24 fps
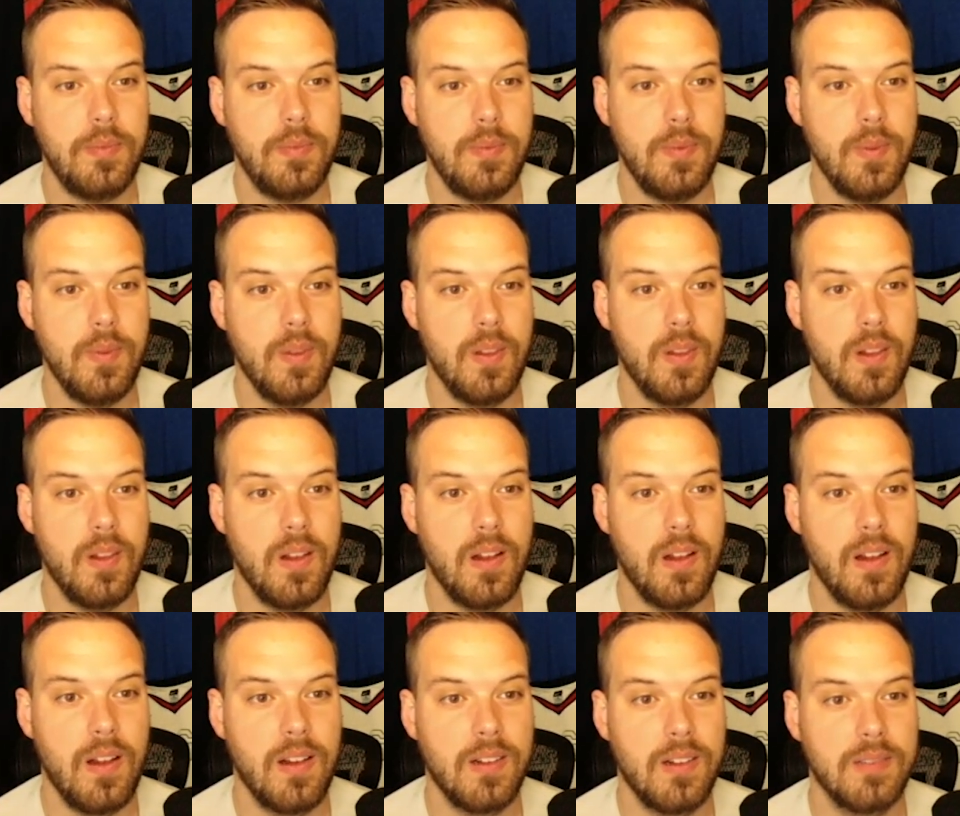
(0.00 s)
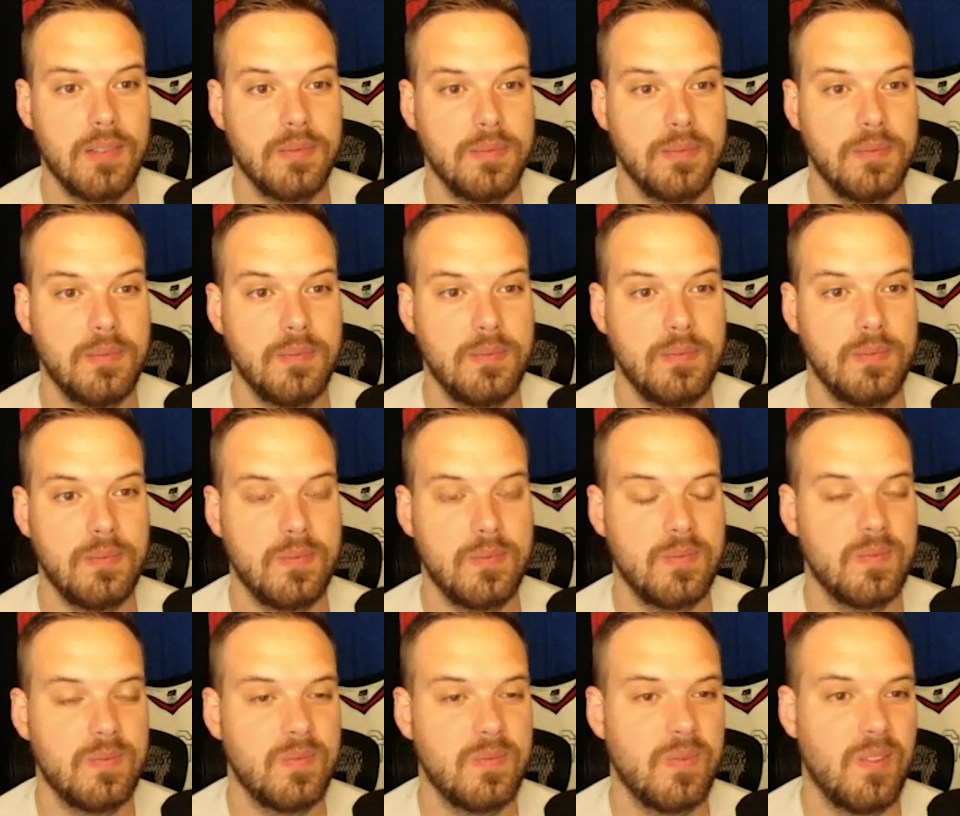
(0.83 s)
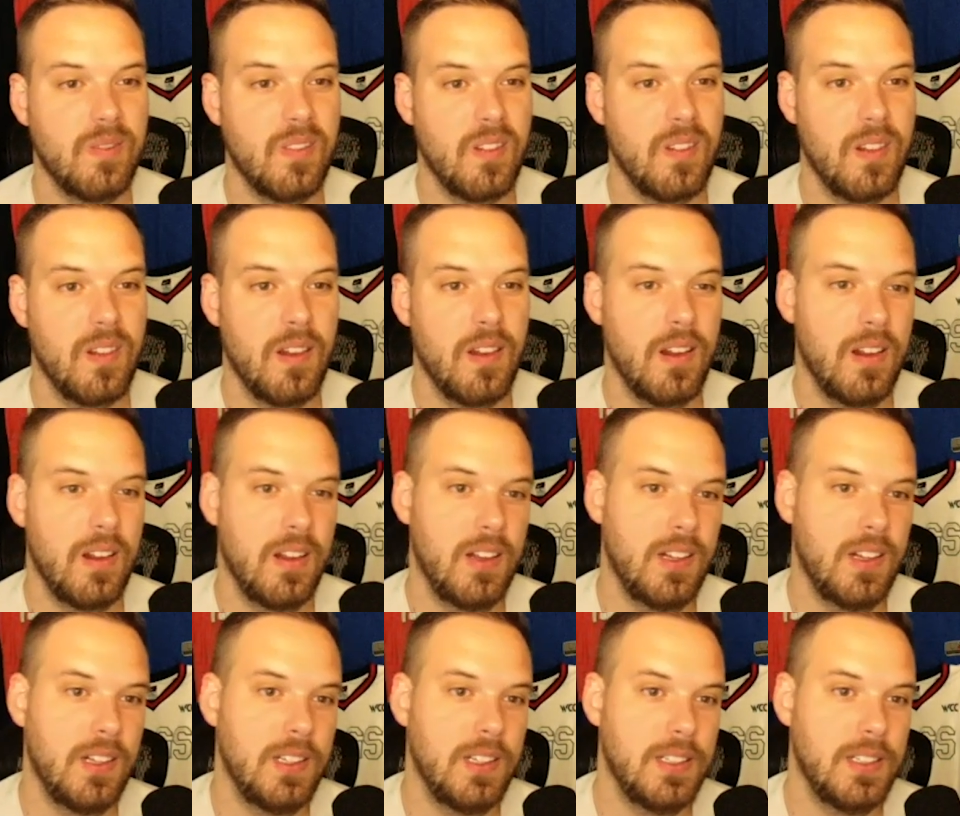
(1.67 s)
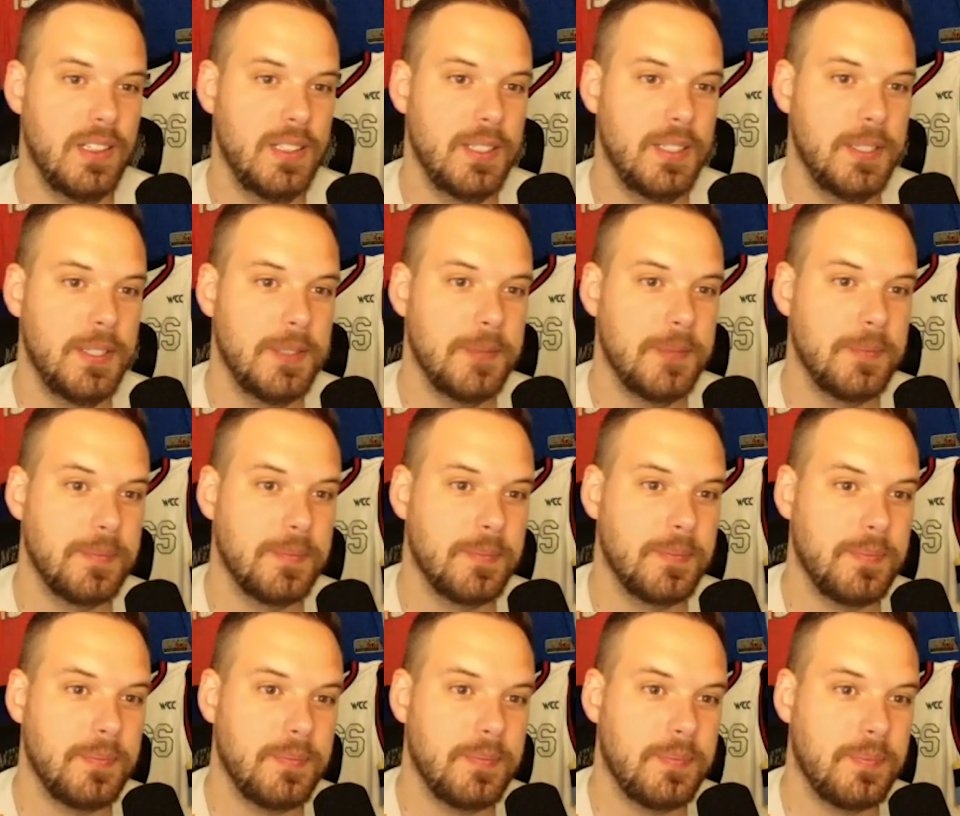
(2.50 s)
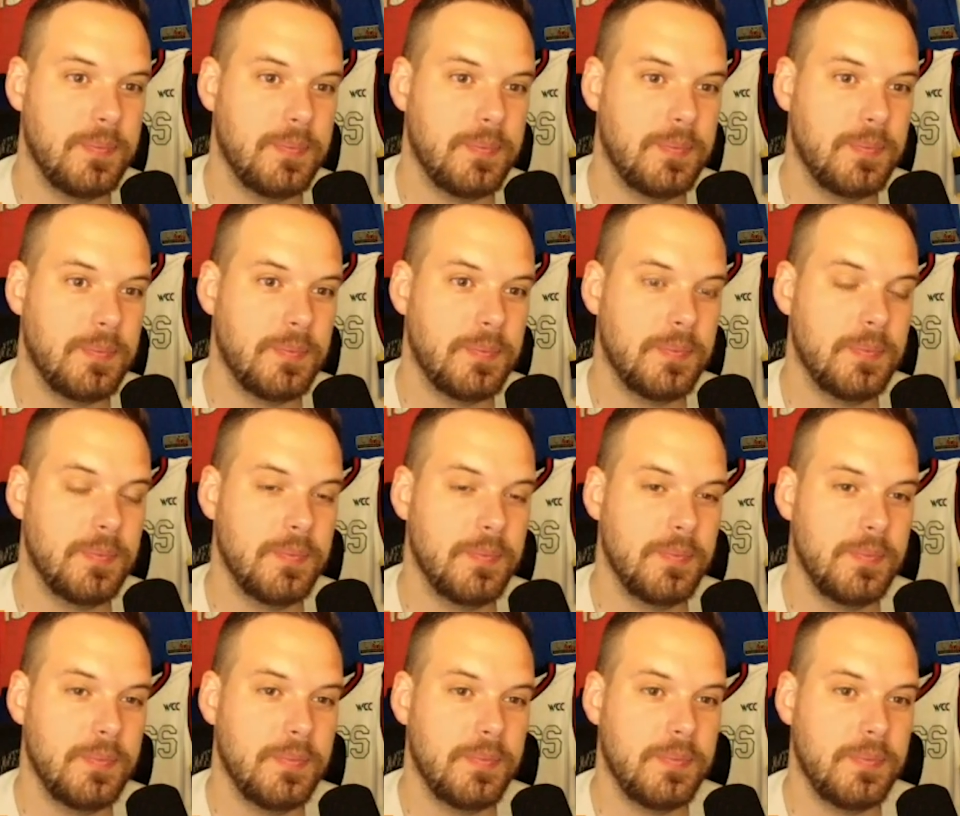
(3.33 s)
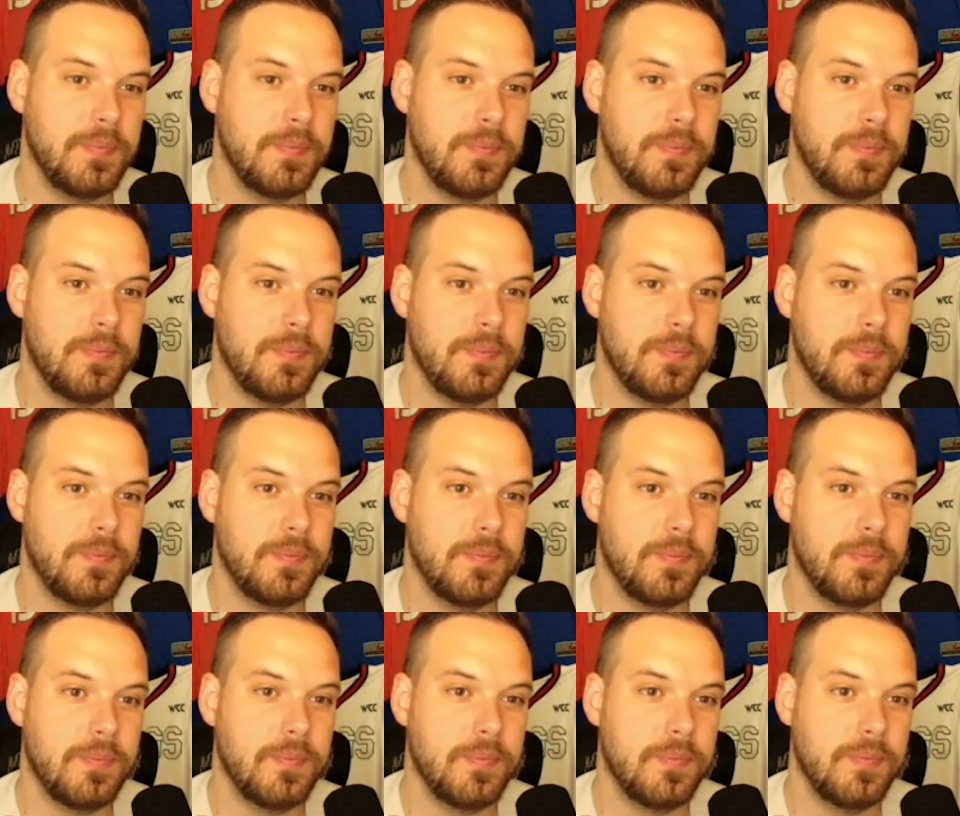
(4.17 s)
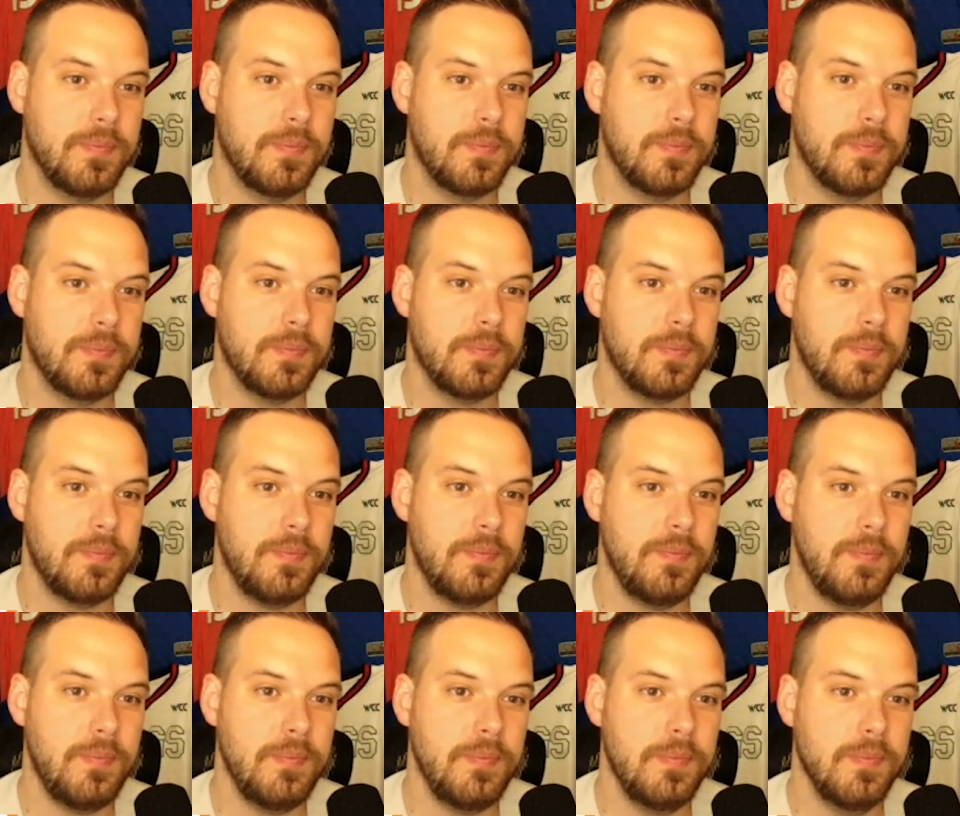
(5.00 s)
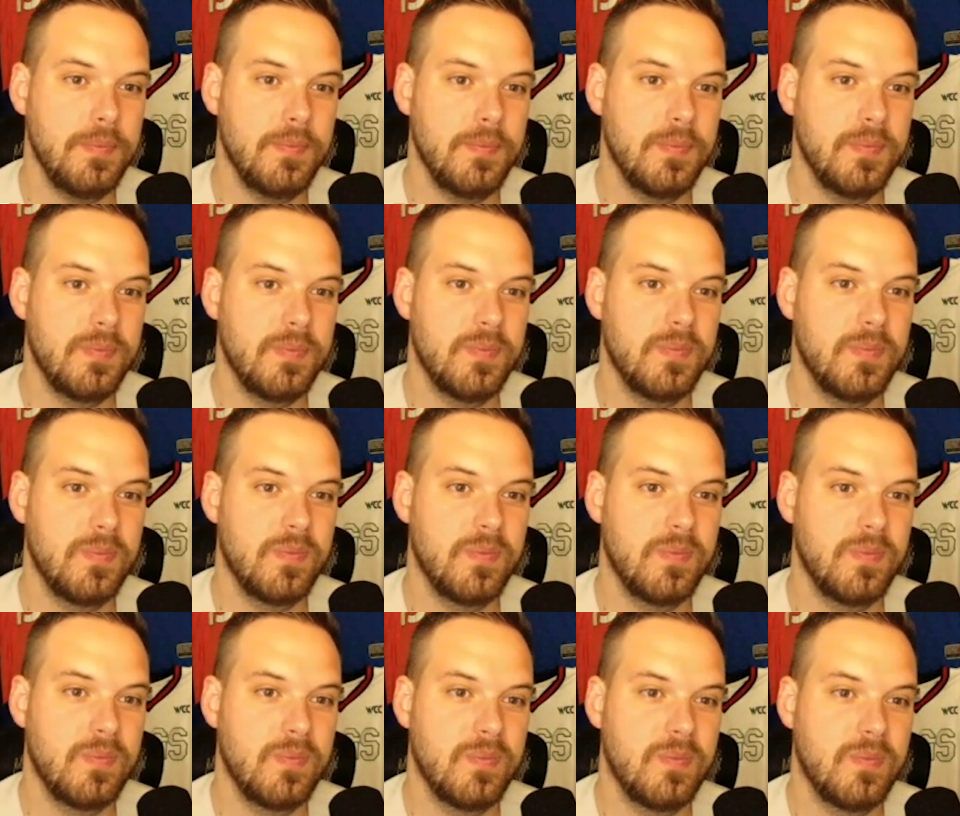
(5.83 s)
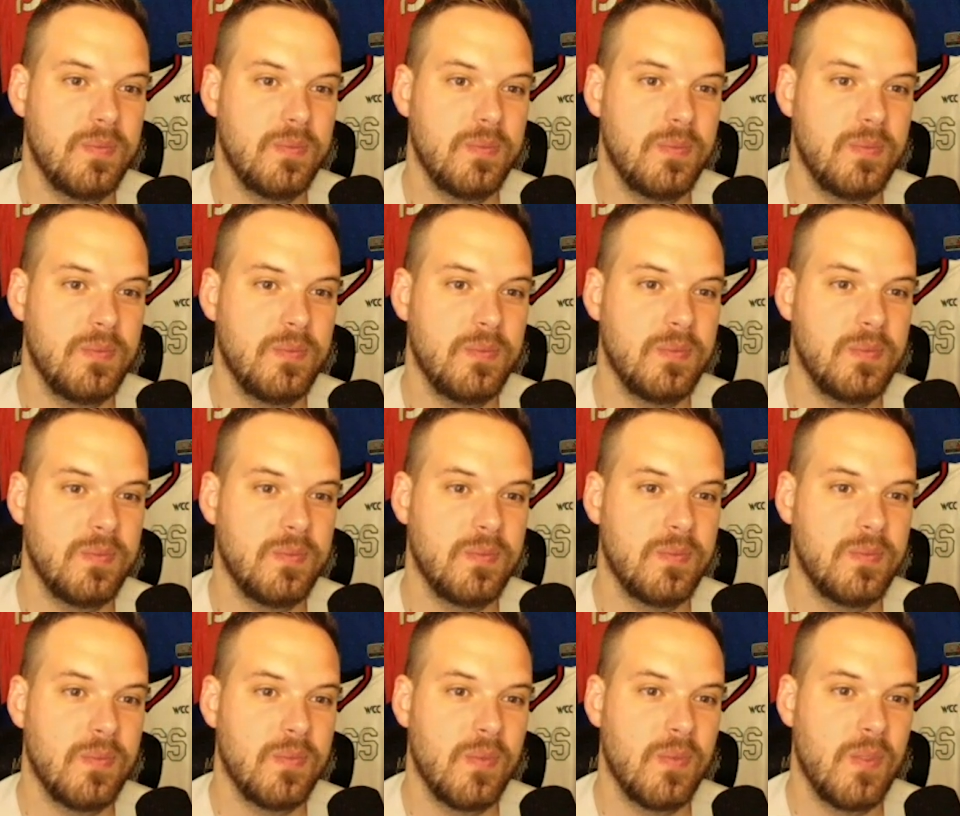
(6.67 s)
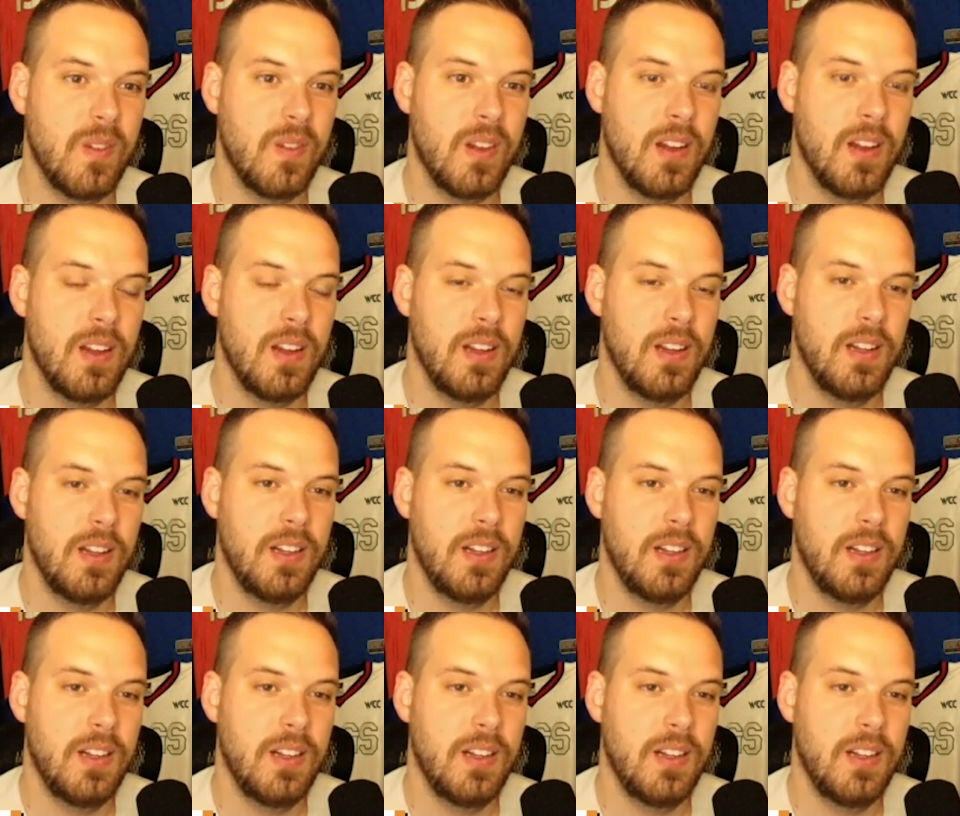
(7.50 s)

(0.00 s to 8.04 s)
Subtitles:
The person shown says nothing.